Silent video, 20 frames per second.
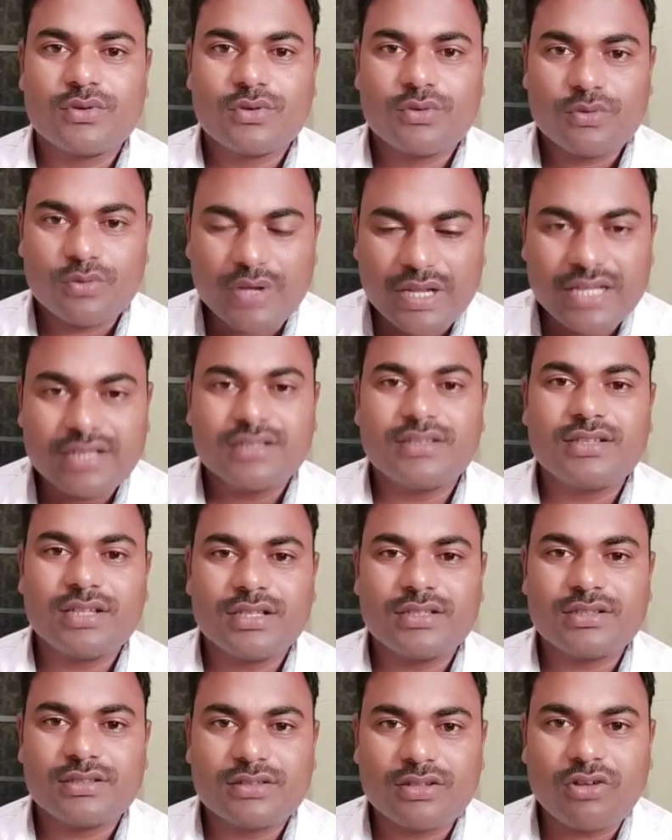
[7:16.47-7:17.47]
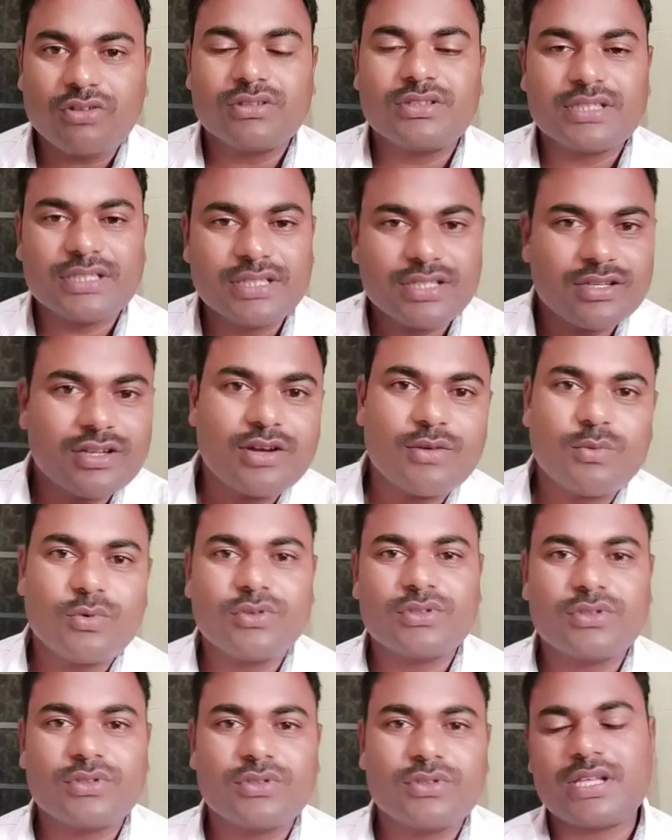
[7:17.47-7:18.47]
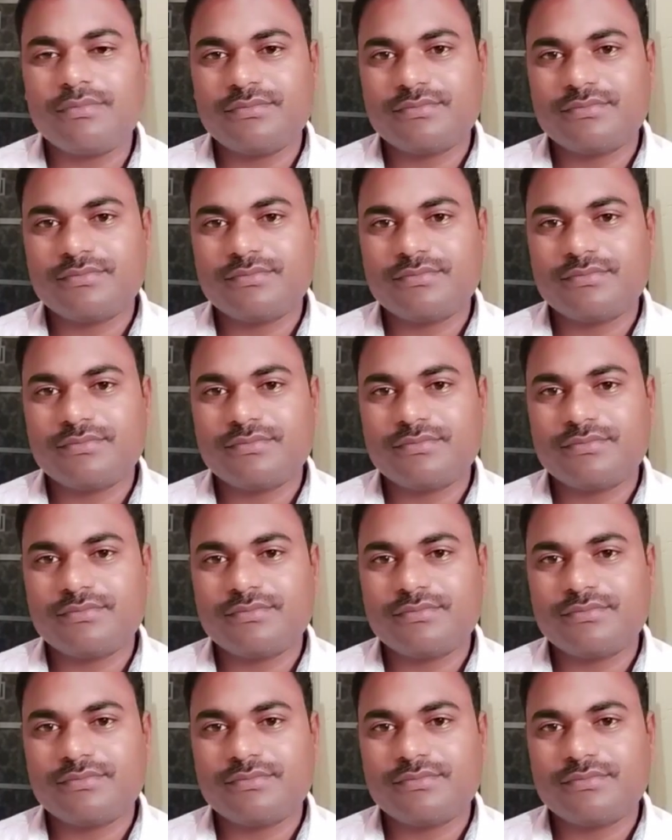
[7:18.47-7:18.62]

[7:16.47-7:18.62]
Why are they not thinking about them?